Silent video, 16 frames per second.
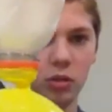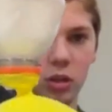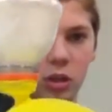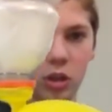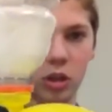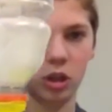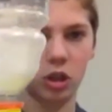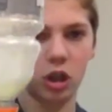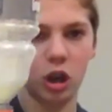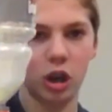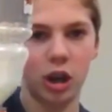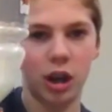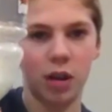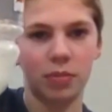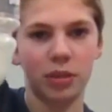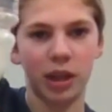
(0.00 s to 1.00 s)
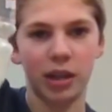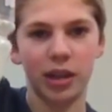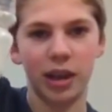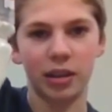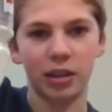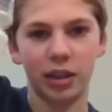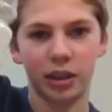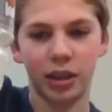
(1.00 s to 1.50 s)
so you can just turn it upside
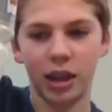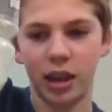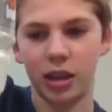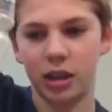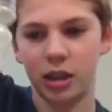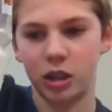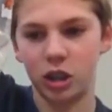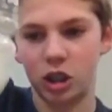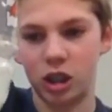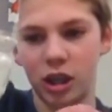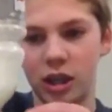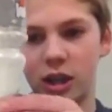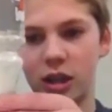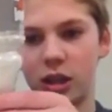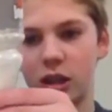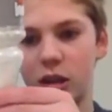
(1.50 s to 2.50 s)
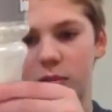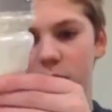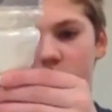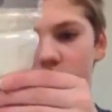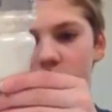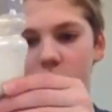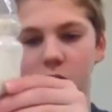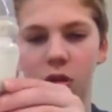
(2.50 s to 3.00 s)
down like that and shake it a little
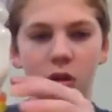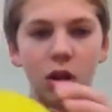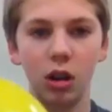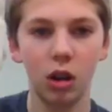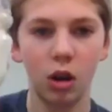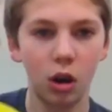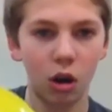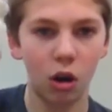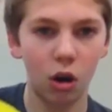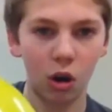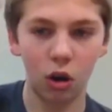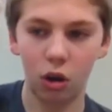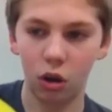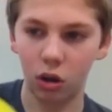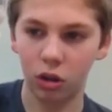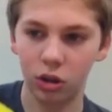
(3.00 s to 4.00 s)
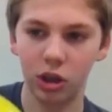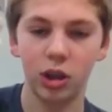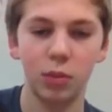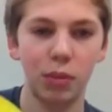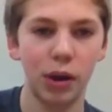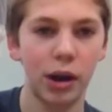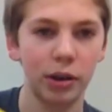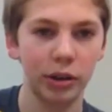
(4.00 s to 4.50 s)
bit till all the
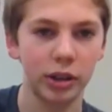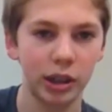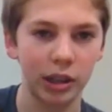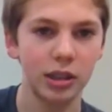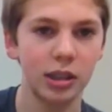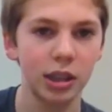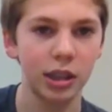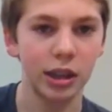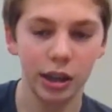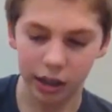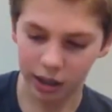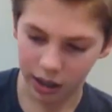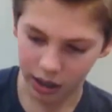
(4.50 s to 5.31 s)
powder gets in there.